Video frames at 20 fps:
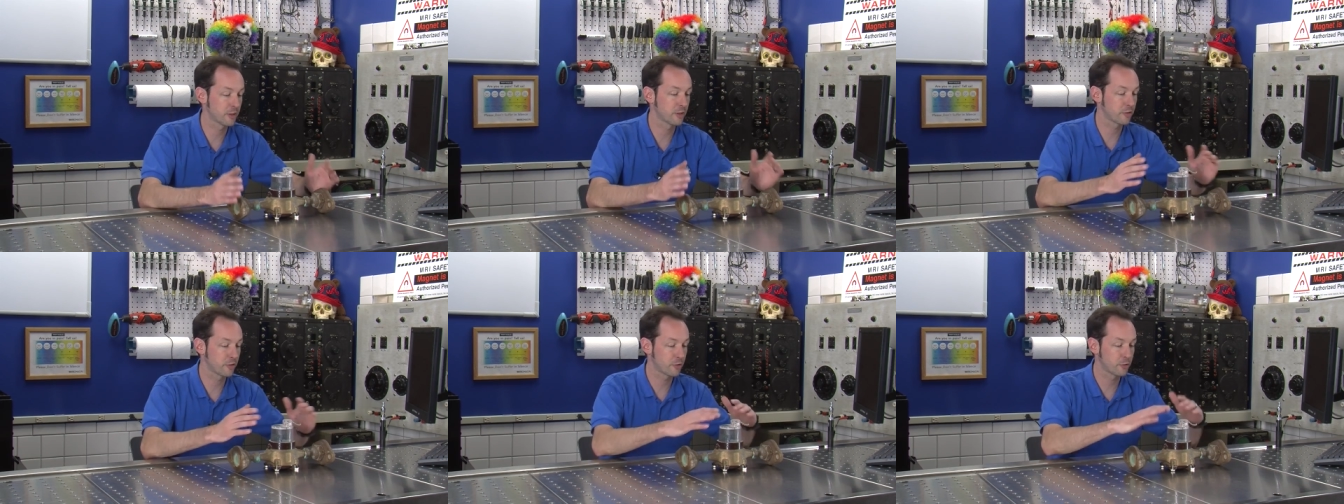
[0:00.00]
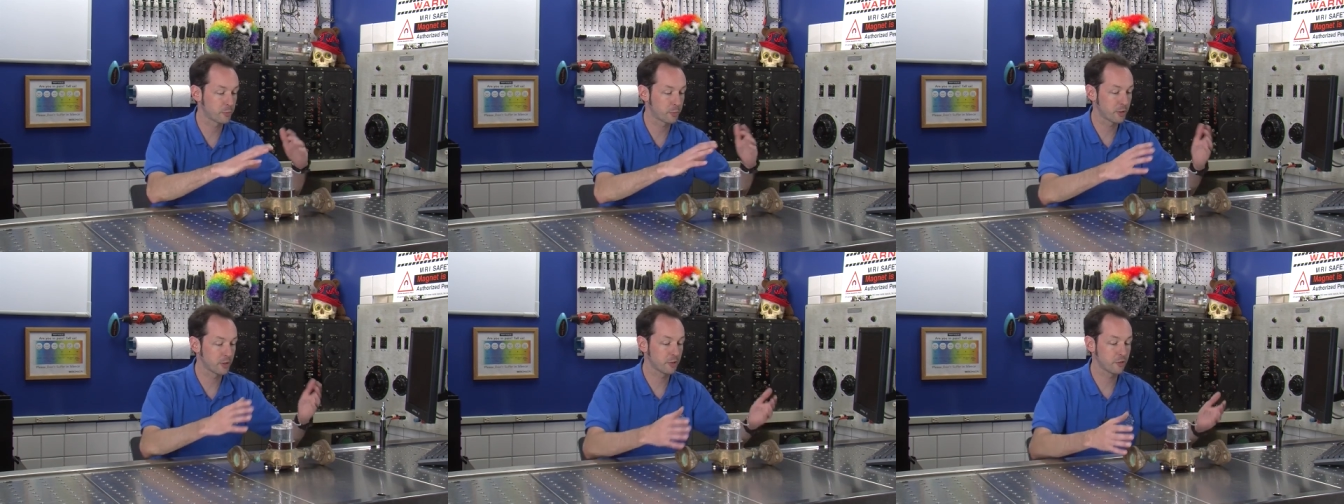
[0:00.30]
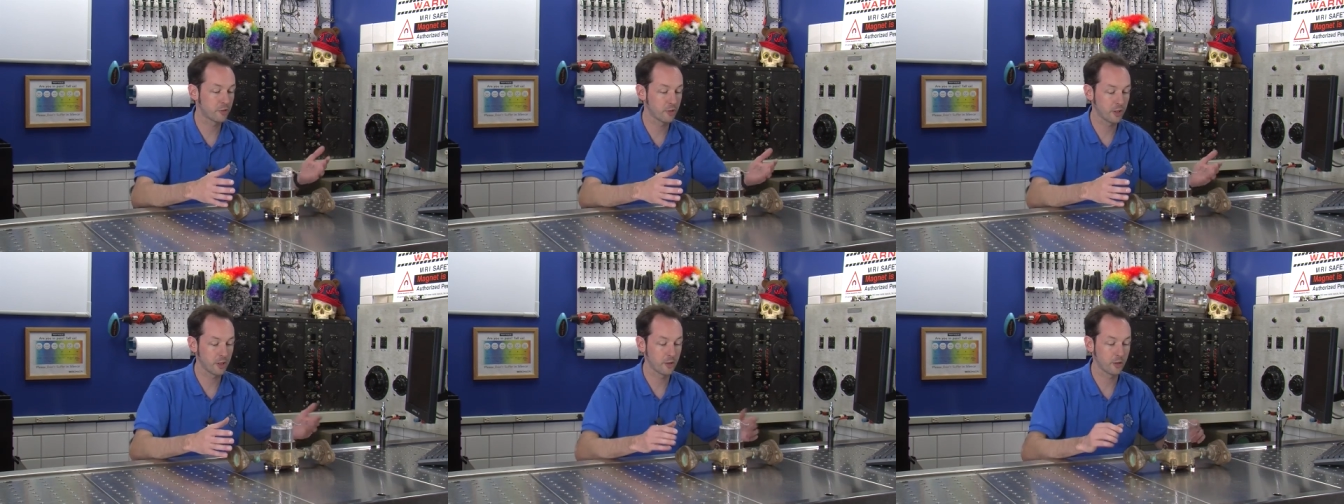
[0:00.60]
This is pretty
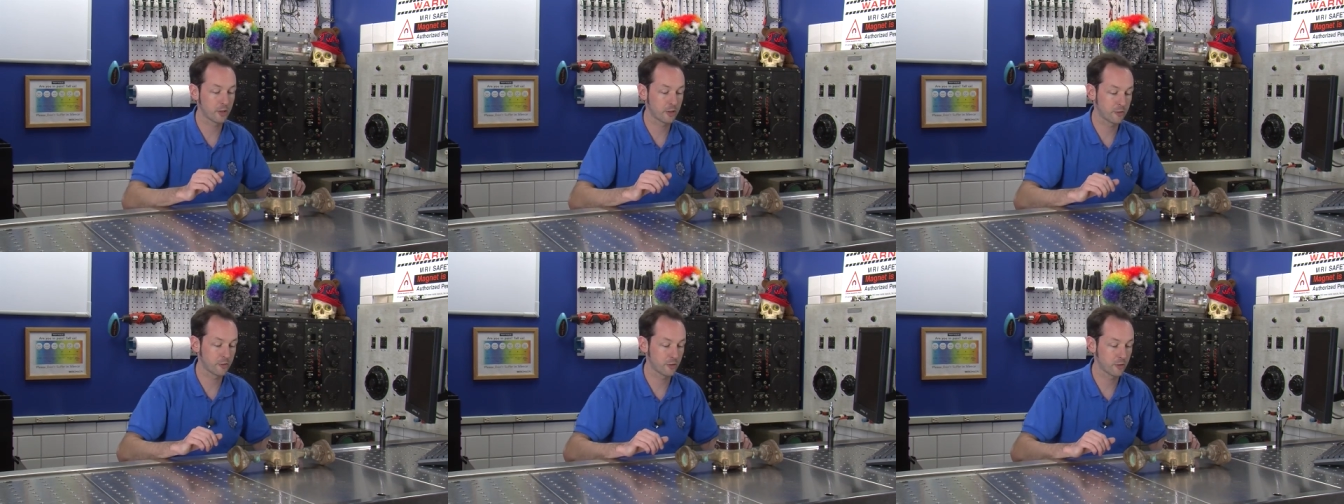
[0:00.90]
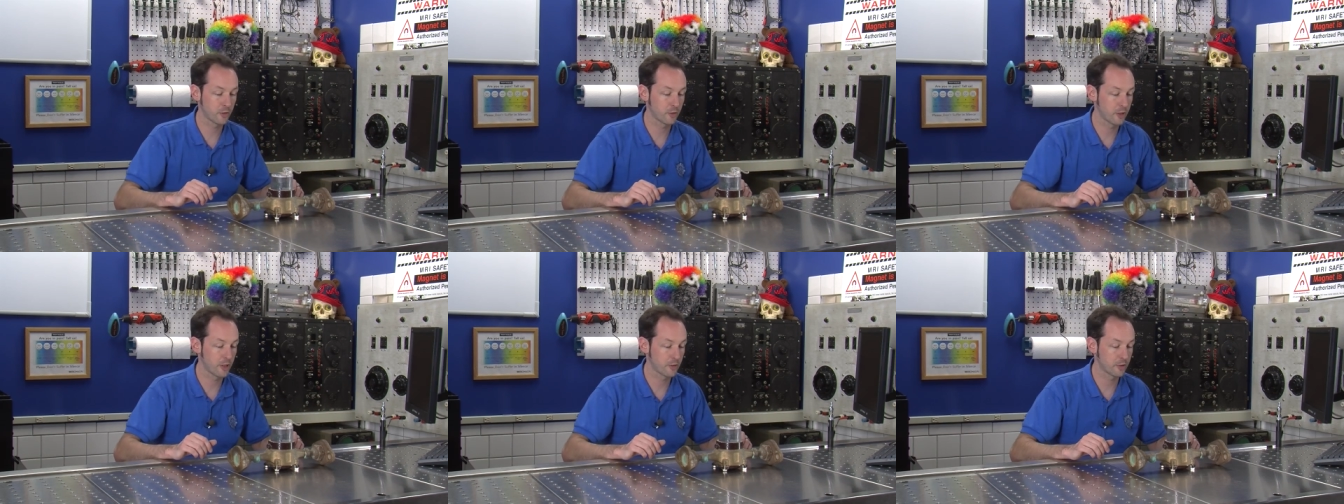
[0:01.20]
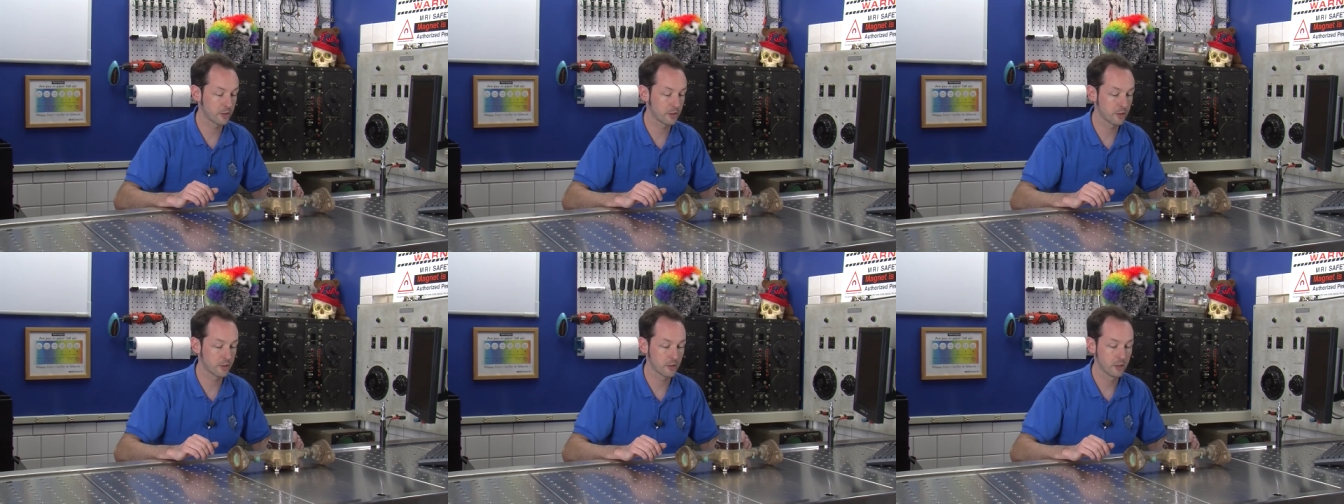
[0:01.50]
generic for
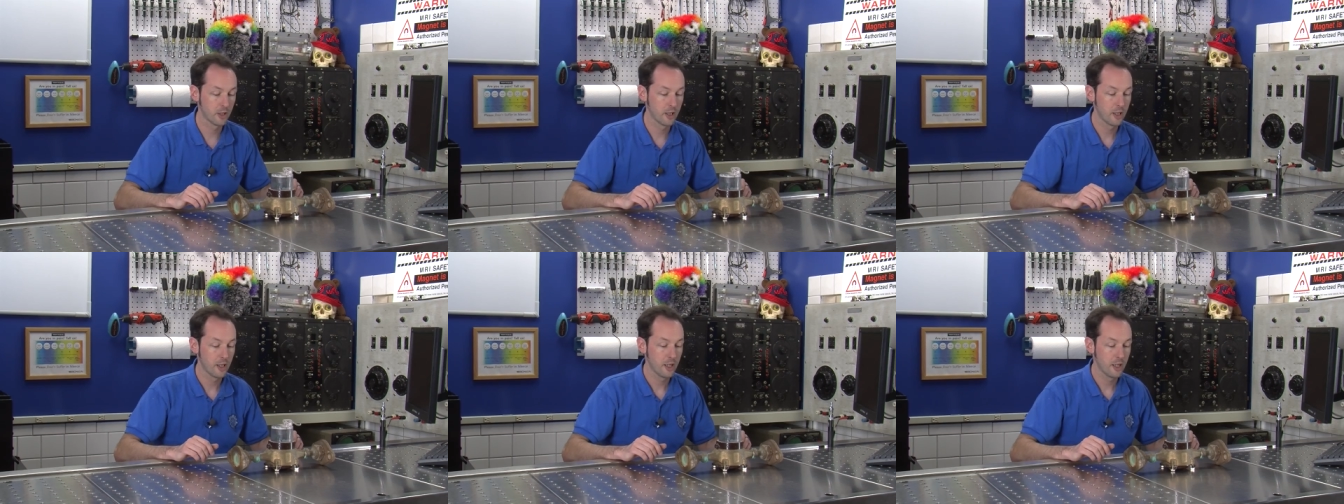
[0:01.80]
around here.